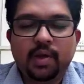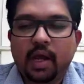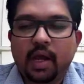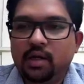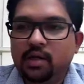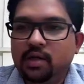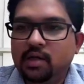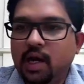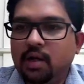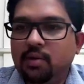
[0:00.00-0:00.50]

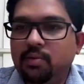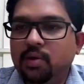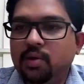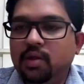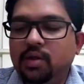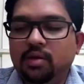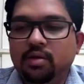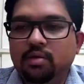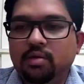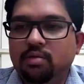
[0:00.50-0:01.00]
Even I
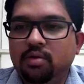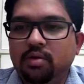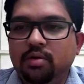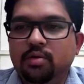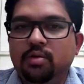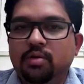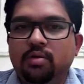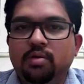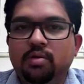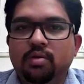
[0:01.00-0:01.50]
tried
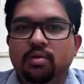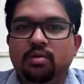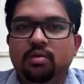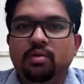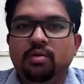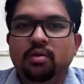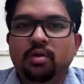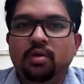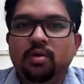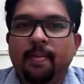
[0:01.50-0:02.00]
with, you
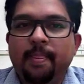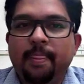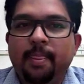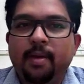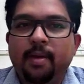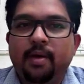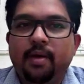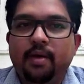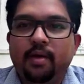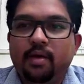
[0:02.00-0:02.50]
know,
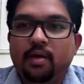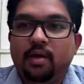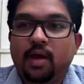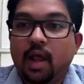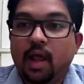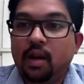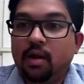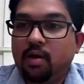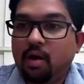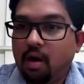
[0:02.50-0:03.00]

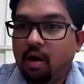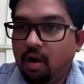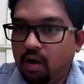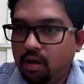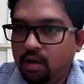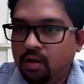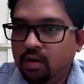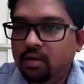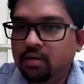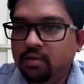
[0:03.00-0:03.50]

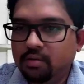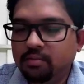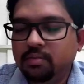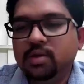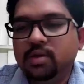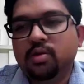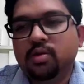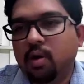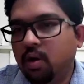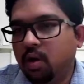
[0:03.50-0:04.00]
calc all
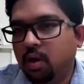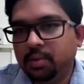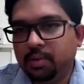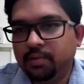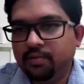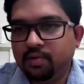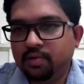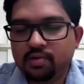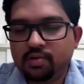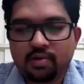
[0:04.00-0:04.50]
means
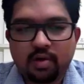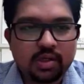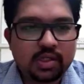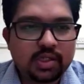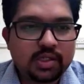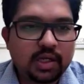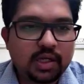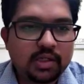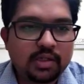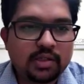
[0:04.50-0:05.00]
all of the
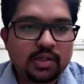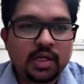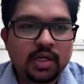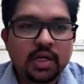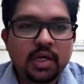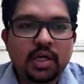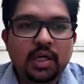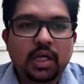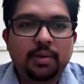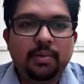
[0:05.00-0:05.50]
force
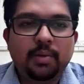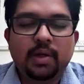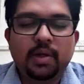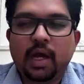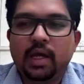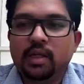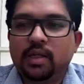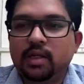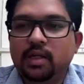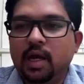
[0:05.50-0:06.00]
constants.
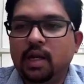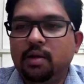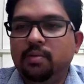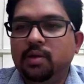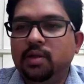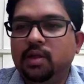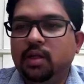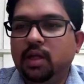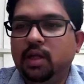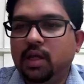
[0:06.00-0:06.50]
Even I
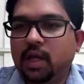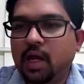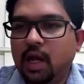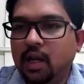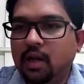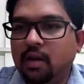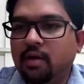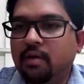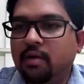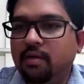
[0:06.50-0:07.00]
tried with
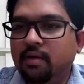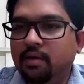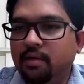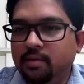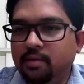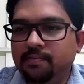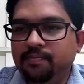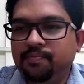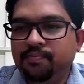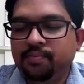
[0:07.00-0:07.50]

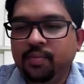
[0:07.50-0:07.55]
recalc